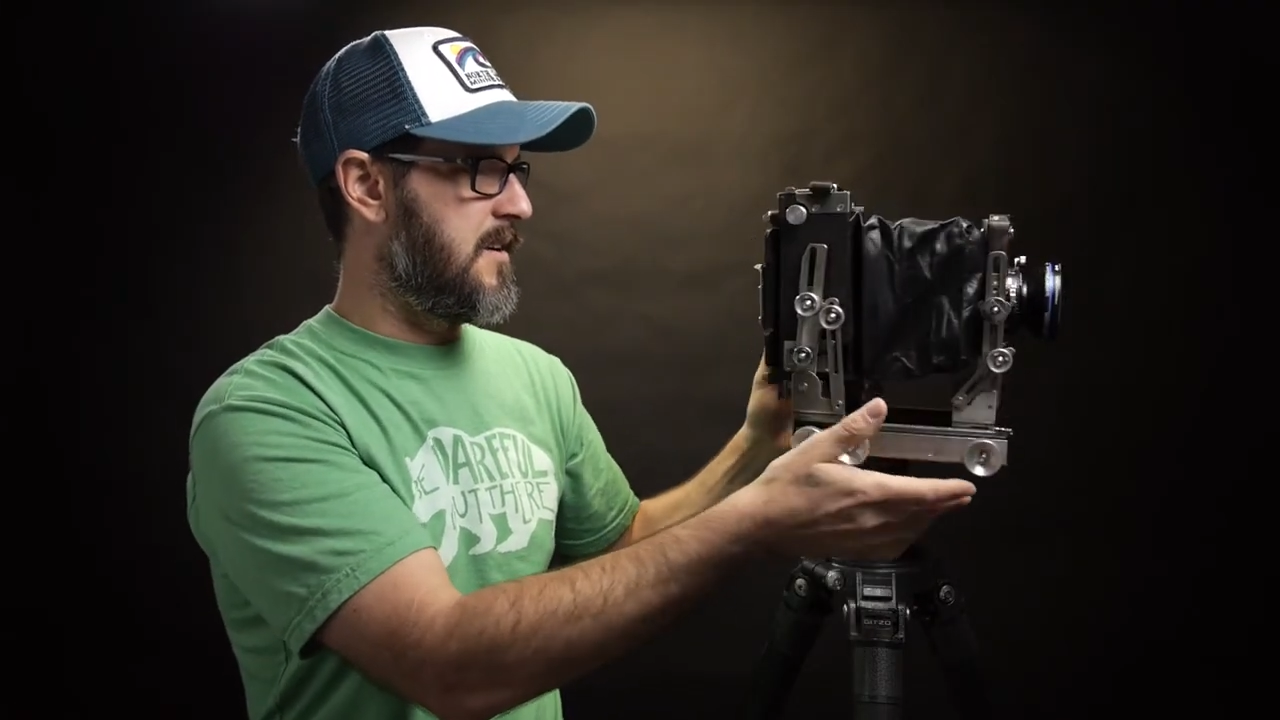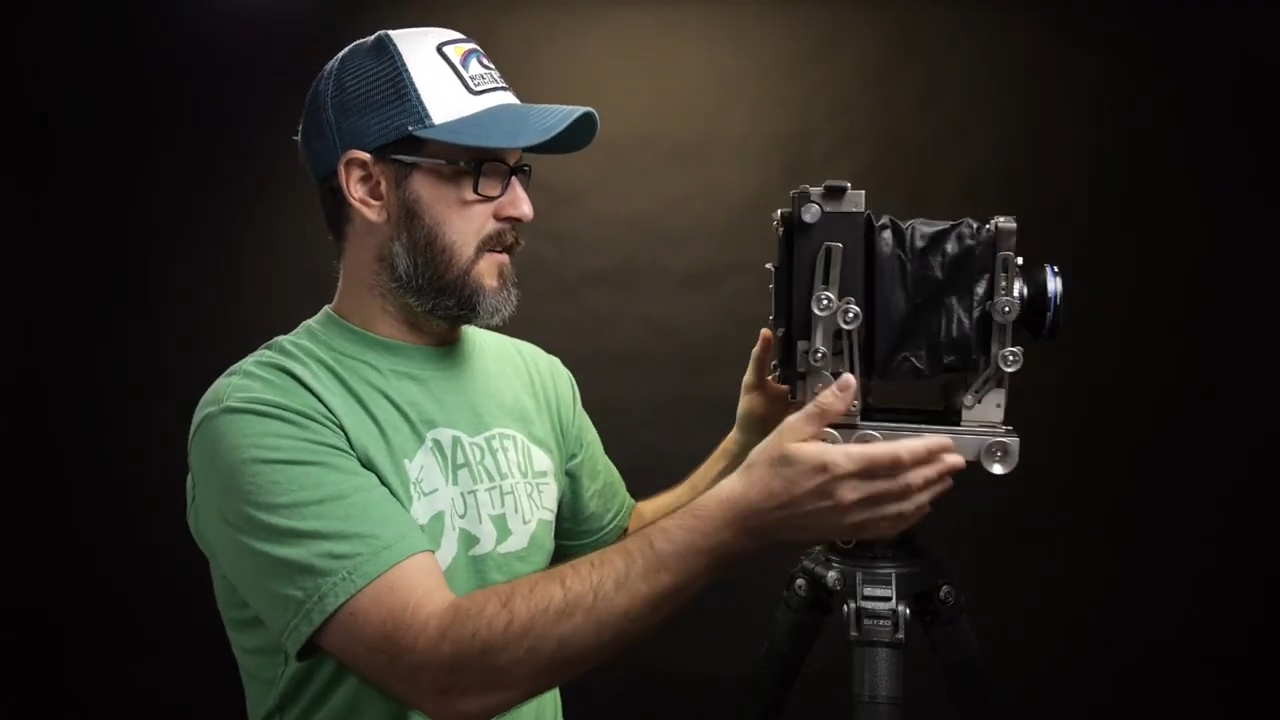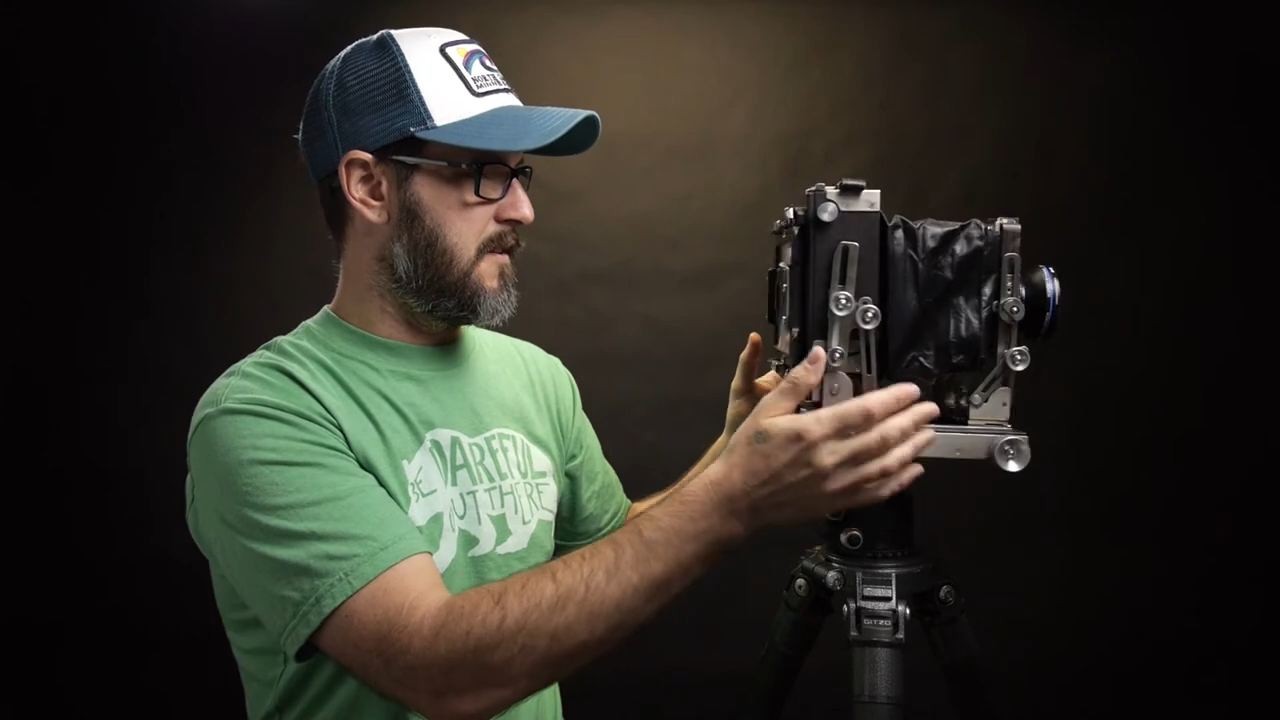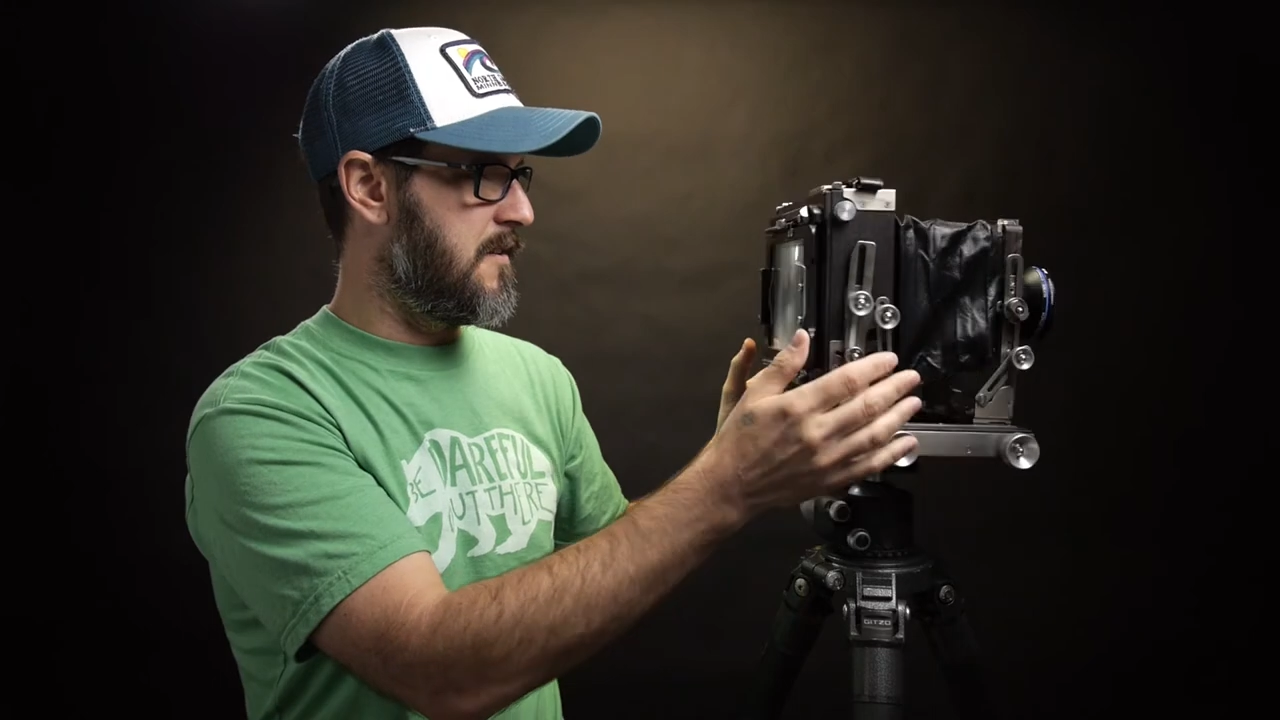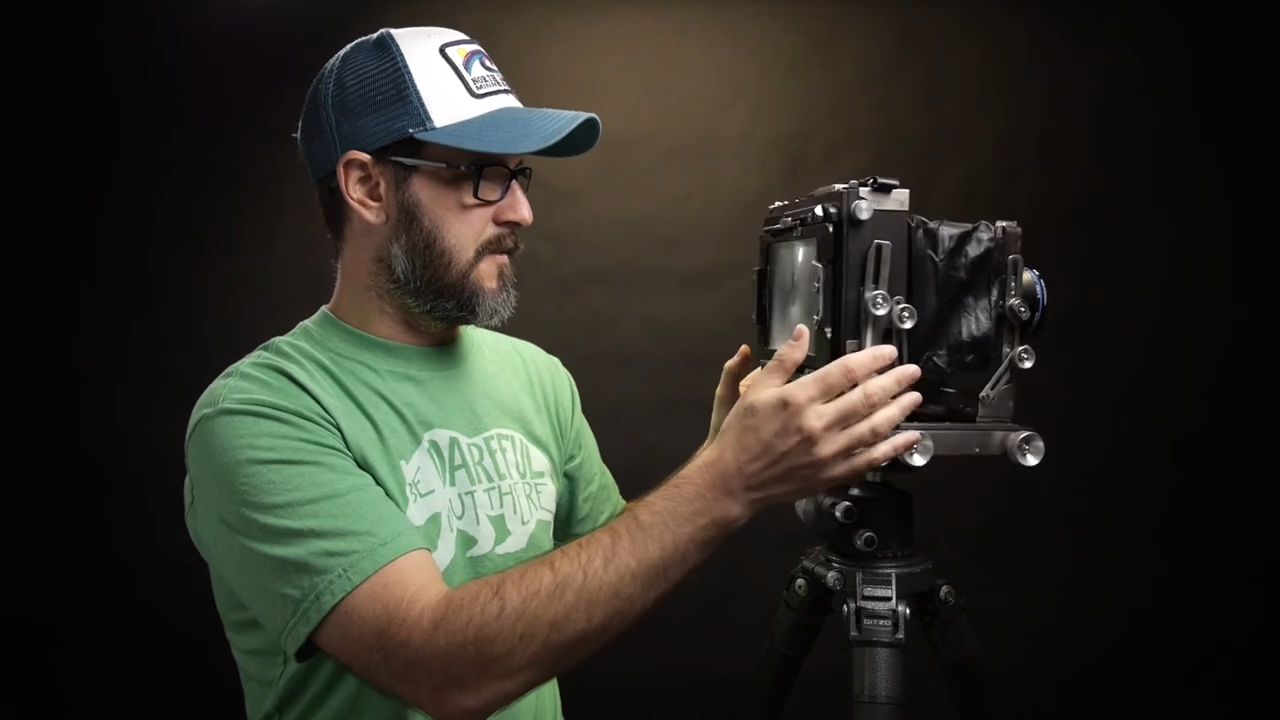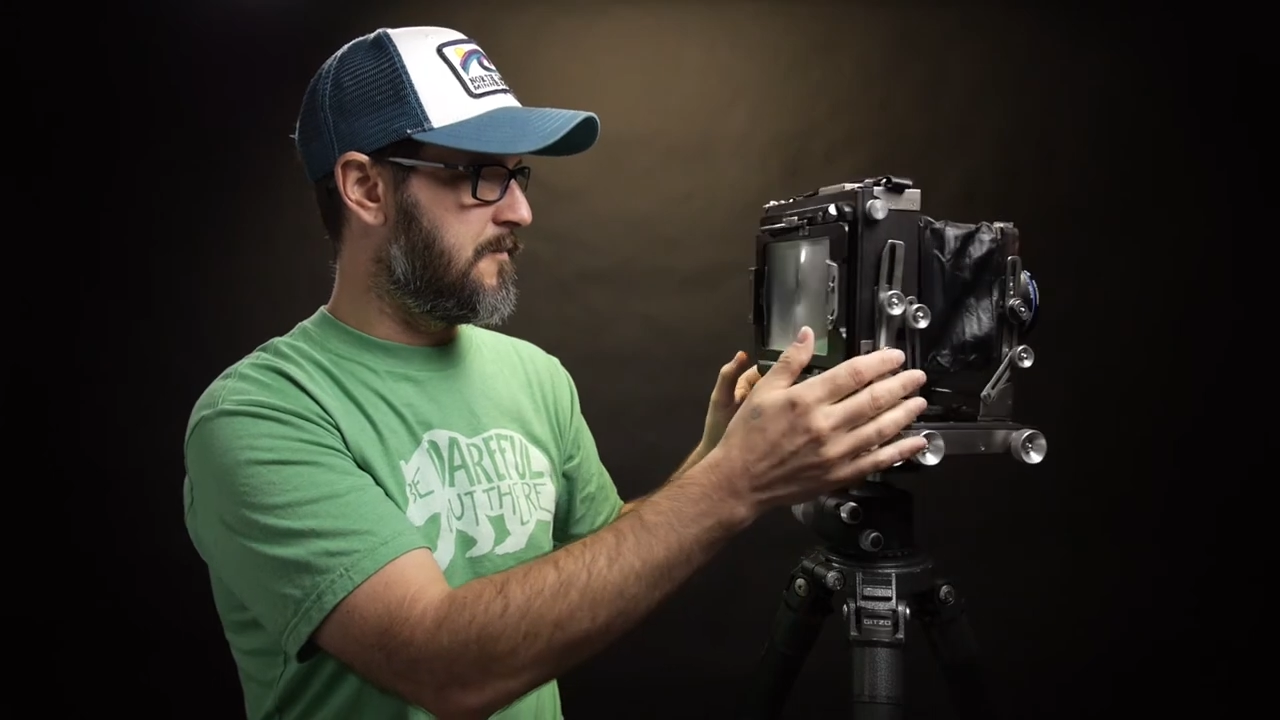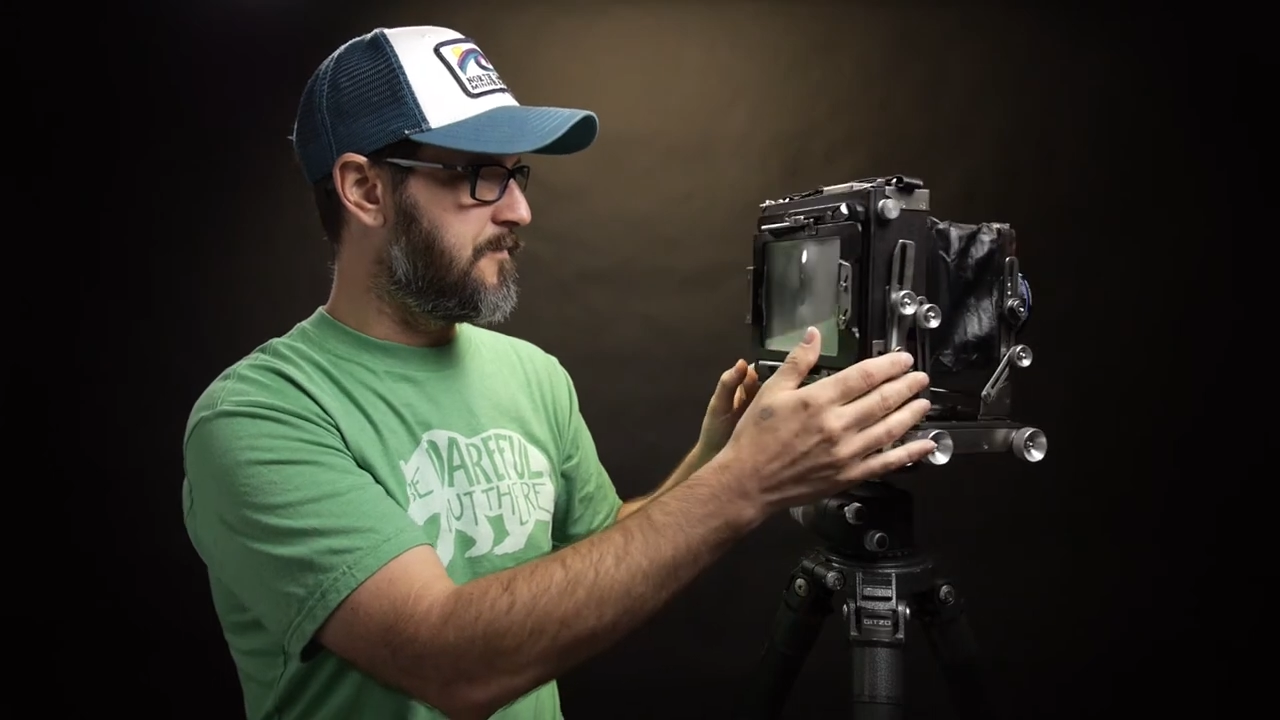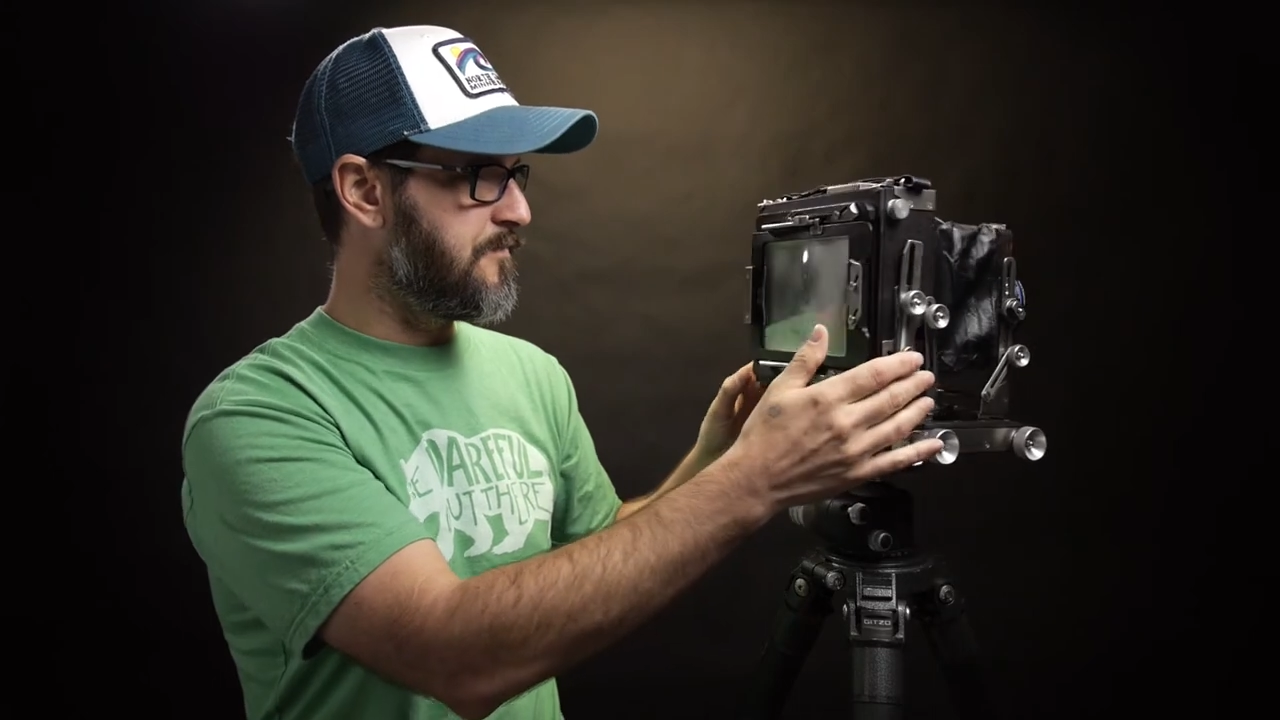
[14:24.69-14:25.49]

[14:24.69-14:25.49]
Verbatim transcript: here